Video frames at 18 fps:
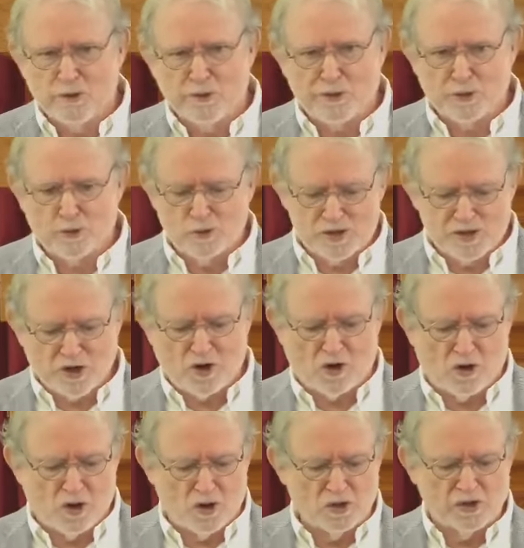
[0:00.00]
Luther was
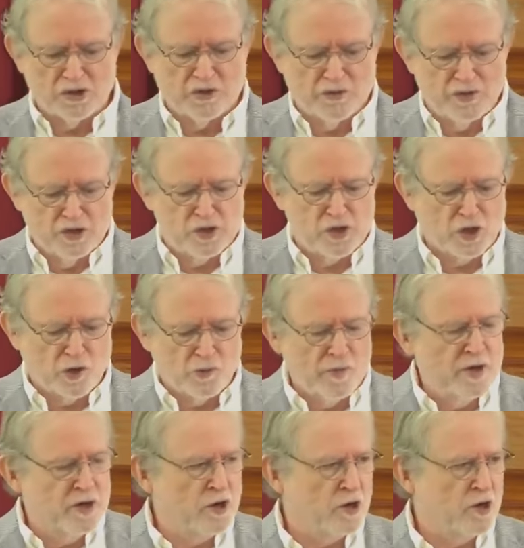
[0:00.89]
called the
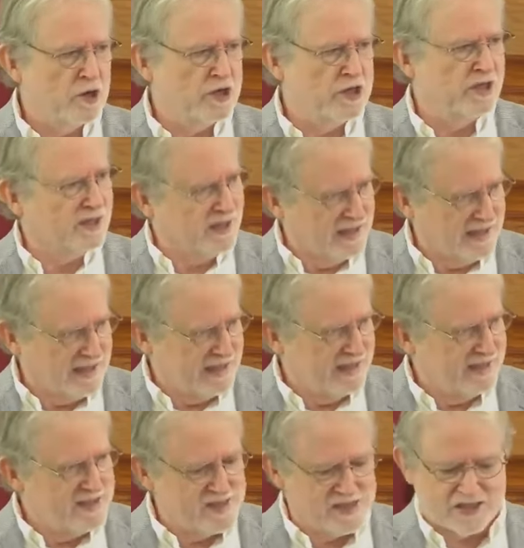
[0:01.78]
German
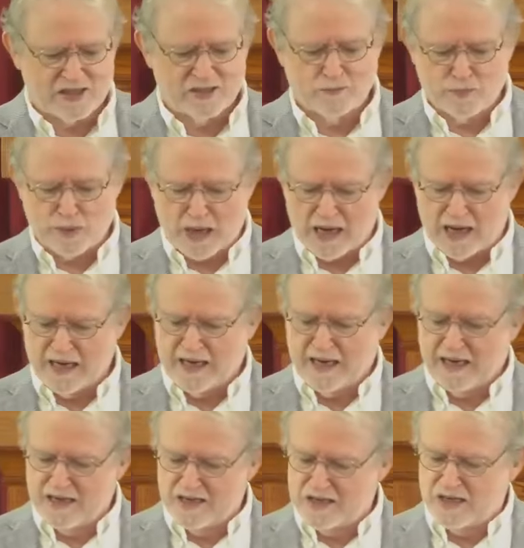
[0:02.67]
Hercules
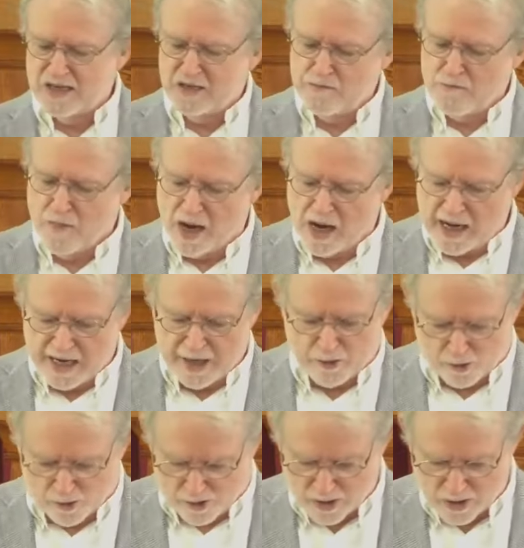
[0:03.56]
by his
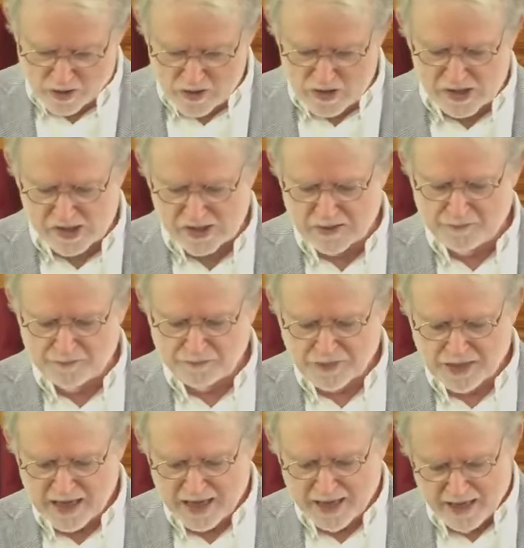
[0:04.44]
admirers,
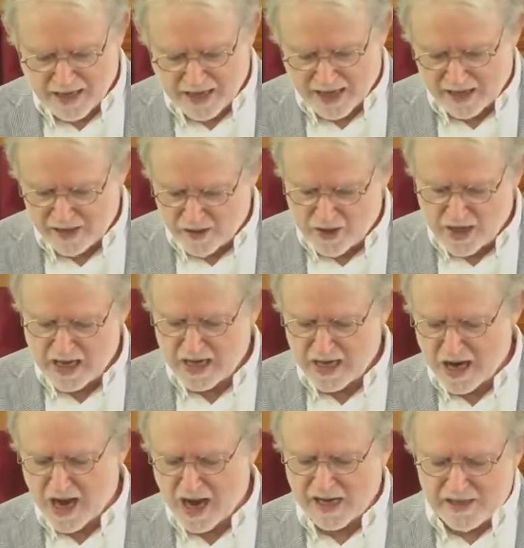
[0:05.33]
and you
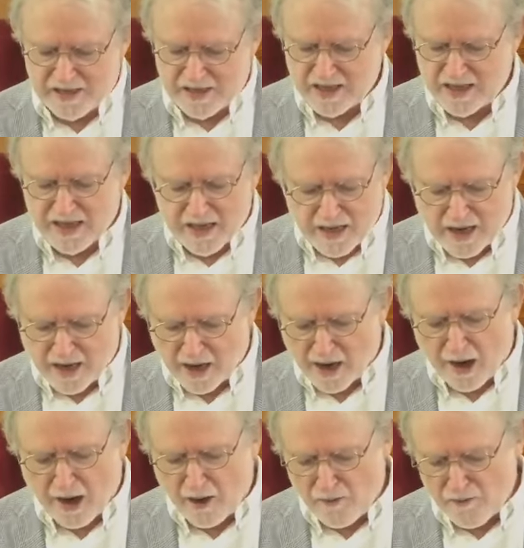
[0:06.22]
get an idea
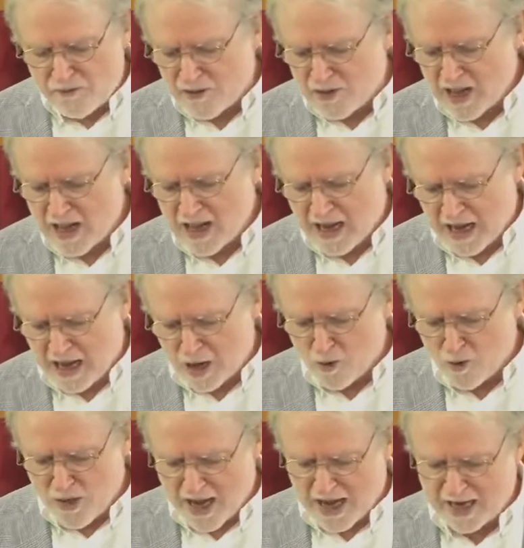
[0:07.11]
of
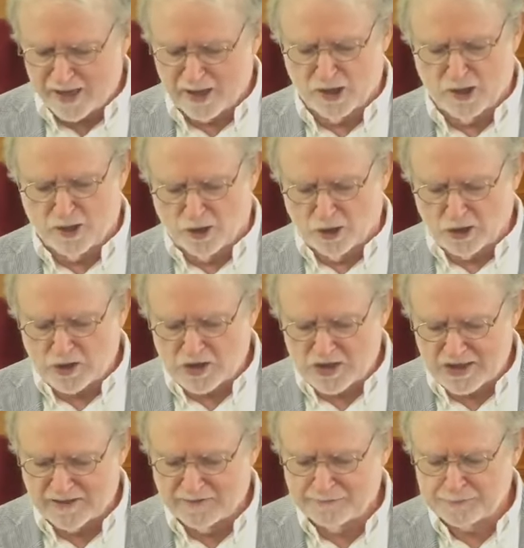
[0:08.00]
how that
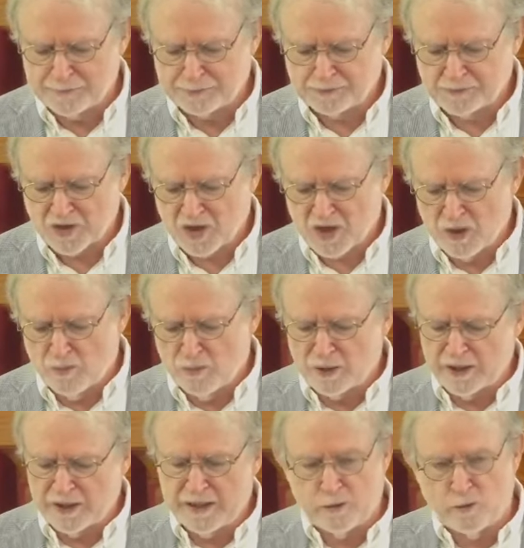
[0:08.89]
looked,
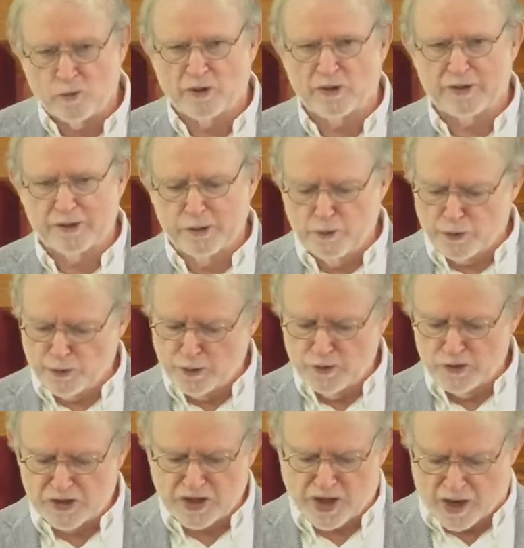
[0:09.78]
complete with
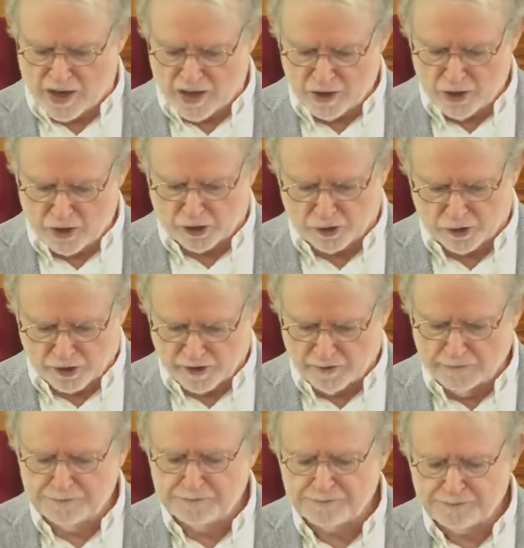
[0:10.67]
Luther's
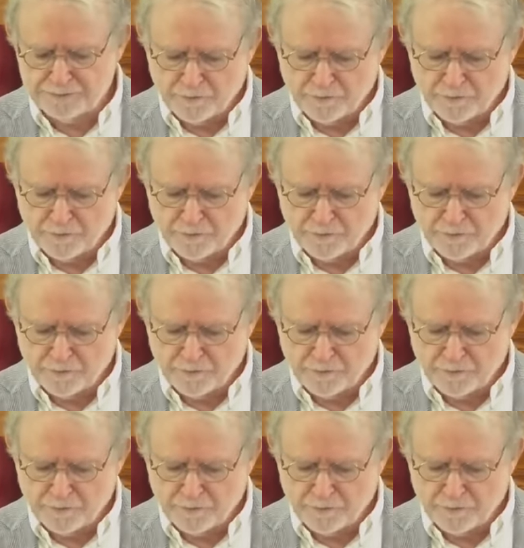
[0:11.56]
tonsure.